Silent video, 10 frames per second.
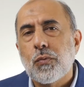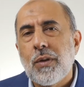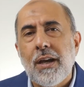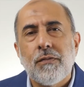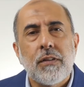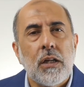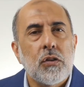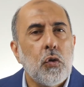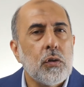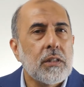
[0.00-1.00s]
We have done
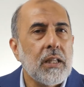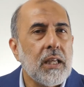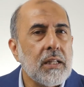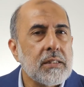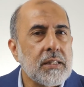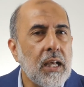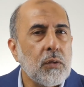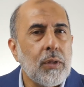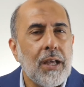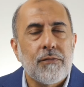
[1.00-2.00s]
good things and
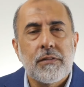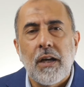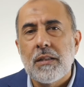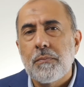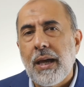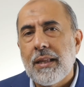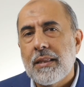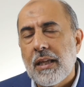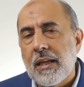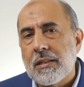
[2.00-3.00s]
we have done bad
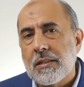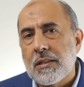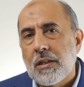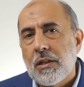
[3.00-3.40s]
things.